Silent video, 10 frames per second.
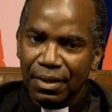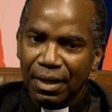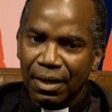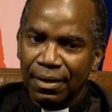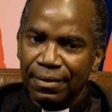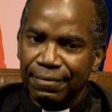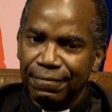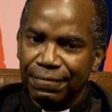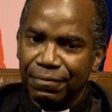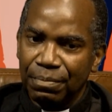
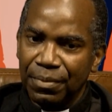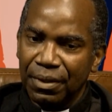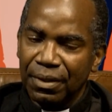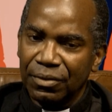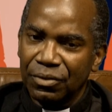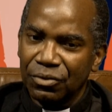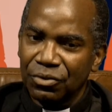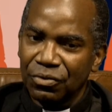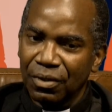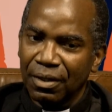And for me to
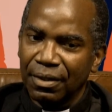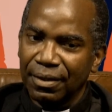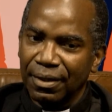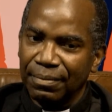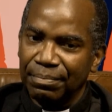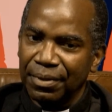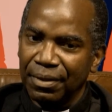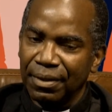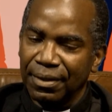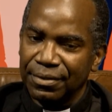try and
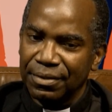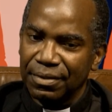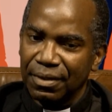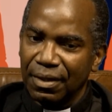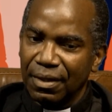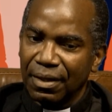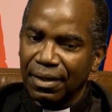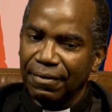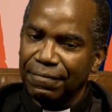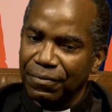be as
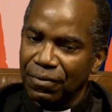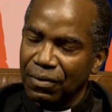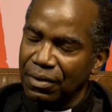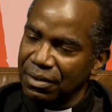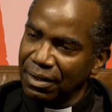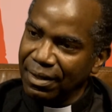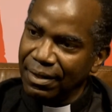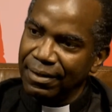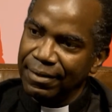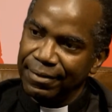careful as I
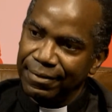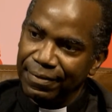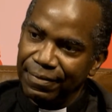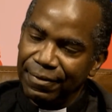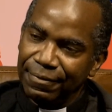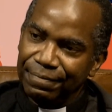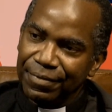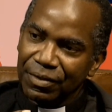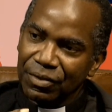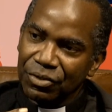can
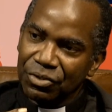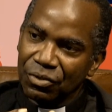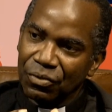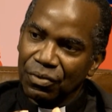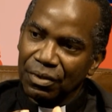to show the